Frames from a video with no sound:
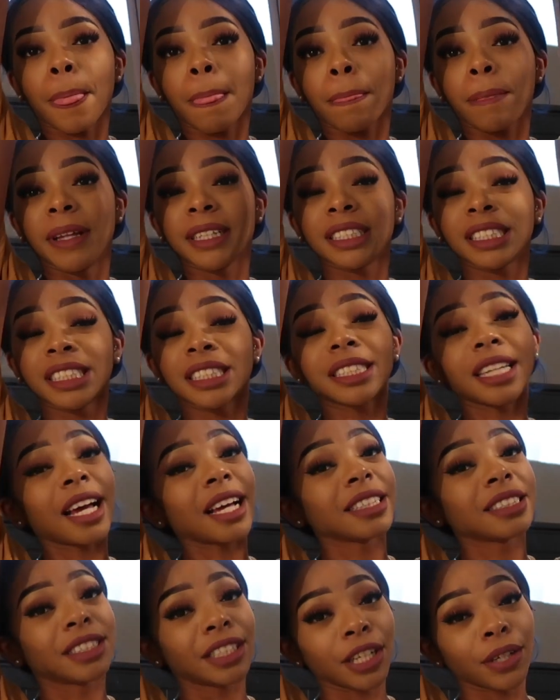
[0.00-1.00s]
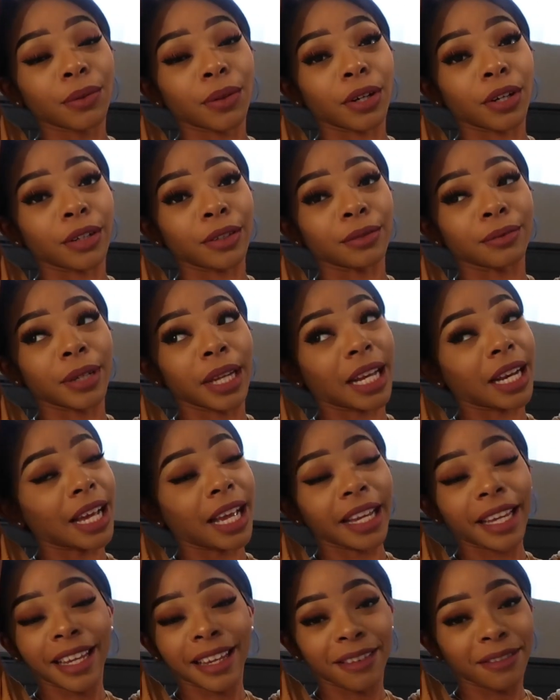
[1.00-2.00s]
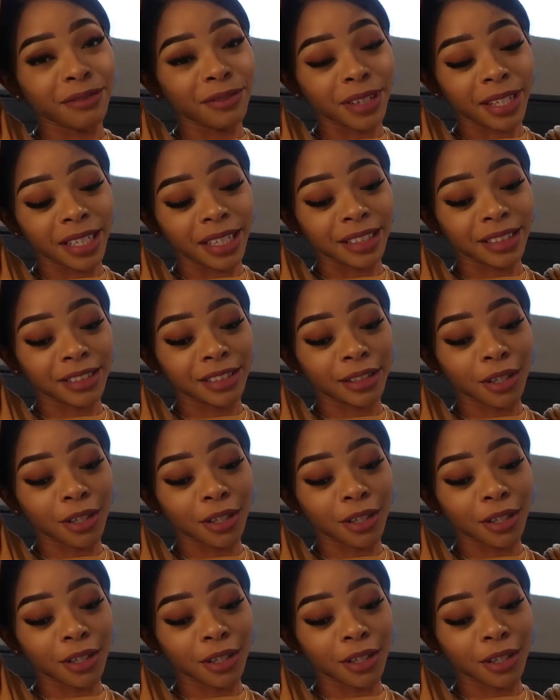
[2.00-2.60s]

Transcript: This is a size 0, and I can't fit it.